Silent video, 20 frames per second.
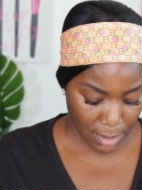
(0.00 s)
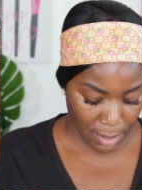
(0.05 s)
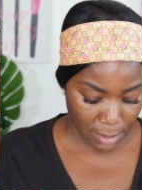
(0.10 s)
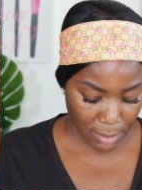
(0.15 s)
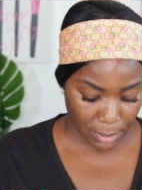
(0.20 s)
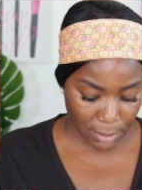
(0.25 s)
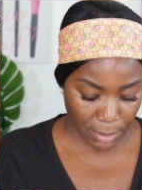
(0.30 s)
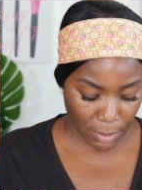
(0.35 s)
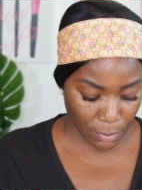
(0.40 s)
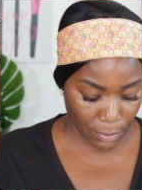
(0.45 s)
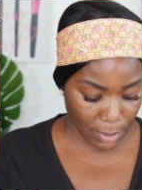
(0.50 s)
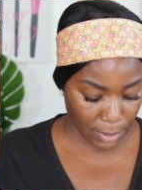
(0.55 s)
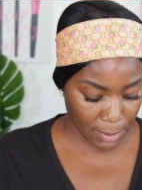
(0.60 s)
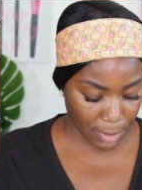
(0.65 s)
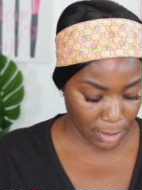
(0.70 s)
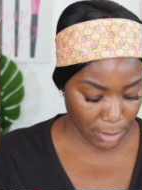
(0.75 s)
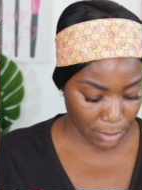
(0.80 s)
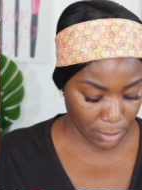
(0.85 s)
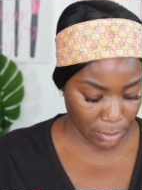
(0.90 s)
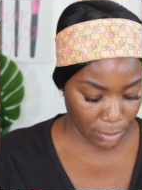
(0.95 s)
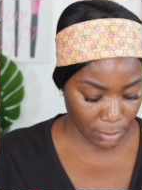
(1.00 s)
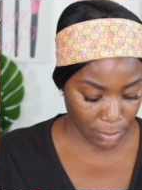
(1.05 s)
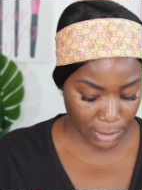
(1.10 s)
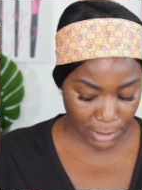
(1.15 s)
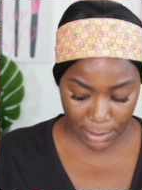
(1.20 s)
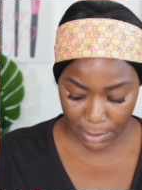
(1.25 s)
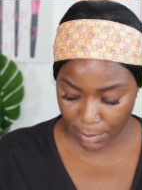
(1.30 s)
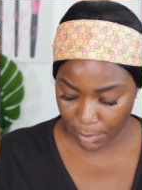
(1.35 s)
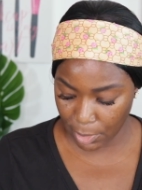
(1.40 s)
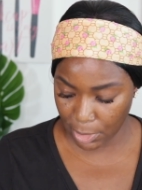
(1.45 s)
So what I'm going to do
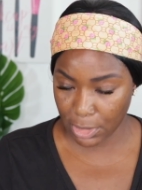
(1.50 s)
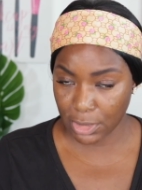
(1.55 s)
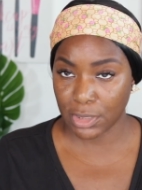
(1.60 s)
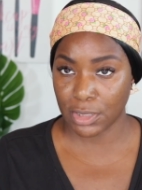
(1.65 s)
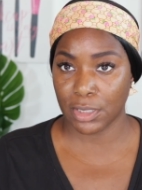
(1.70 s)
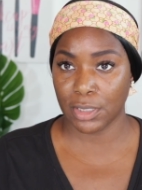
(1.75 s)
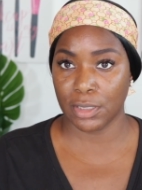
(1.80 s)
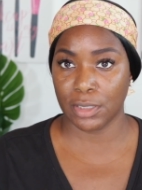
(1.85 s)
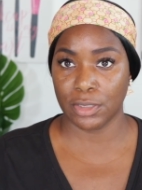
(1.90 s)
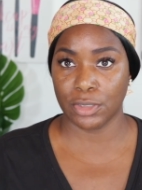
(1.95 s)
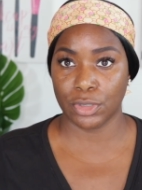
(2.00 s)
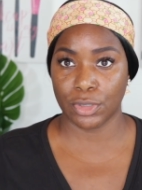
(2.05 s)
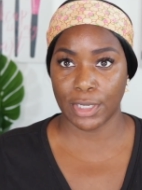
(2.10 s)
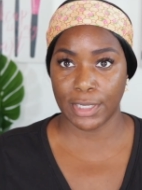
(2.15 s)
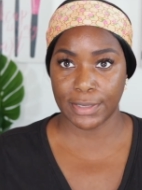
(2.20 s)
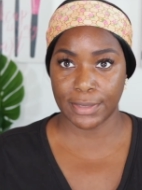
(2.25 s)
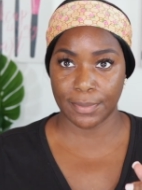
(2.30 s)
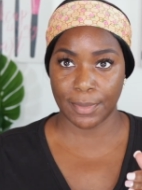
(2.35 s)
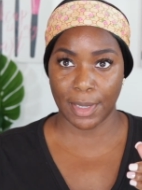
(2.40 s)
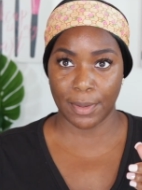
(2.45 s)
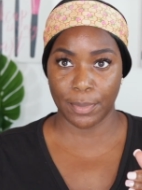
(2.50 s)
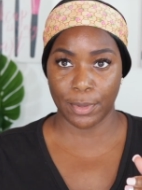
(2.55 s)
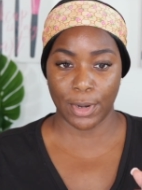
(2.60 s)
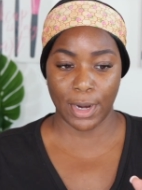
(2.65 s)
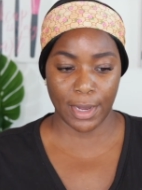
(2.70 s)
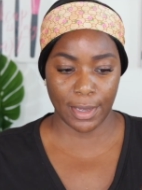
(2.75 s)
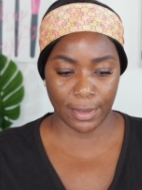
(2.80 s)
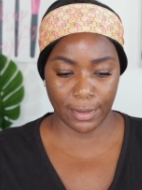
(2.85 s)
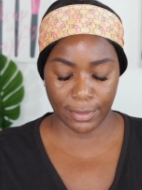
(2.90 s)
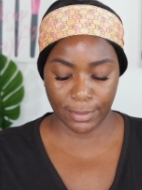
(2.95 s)
is I'm just going to trace my
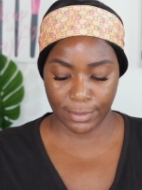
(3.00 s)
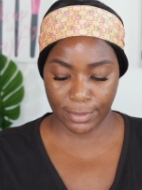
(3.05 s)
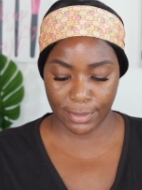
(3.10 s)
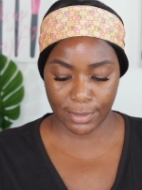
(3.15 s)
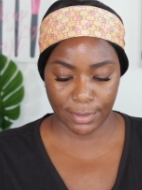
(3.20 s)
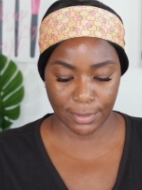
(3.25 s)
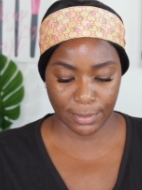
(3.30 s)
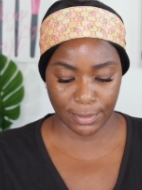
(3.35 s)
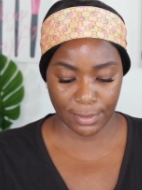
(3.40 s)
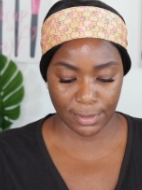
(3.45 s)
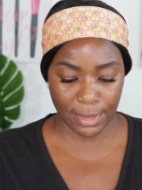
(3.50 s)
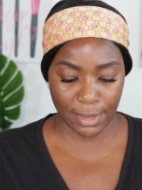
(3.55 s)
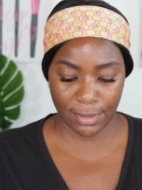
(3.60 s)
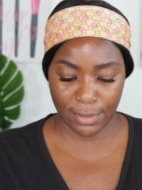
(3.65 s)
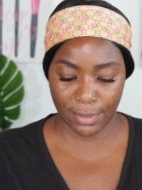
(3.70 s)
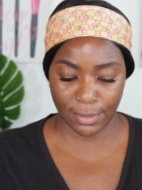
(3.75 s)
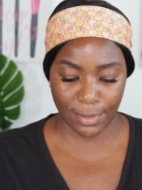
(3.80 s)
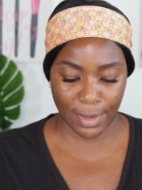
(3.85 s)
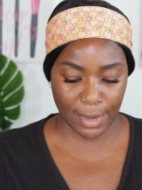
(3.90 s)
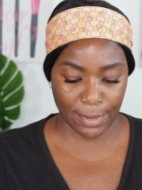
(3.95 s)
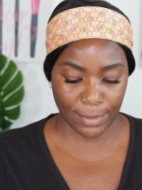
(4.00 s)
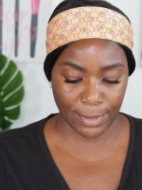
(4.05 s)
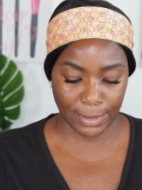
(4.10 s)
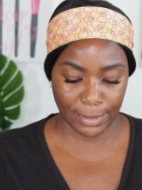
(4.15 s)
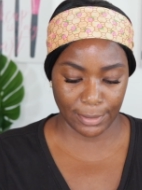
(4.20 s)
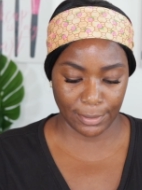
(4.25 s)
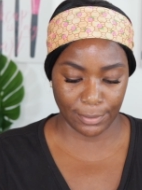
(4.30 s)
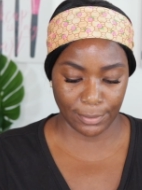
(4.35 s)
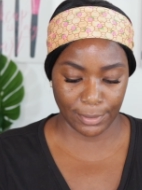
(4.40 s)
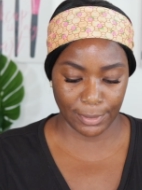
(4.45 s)
brows. Y'all know how I
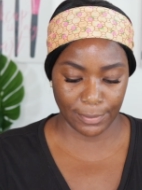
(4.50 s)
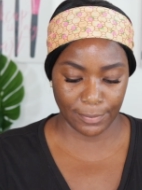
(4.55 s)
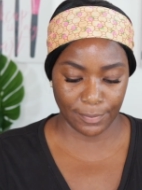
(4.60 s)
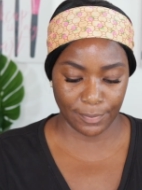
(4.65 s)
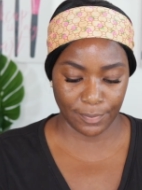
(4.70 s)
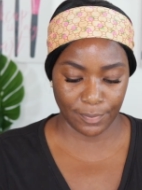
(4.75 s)
do it.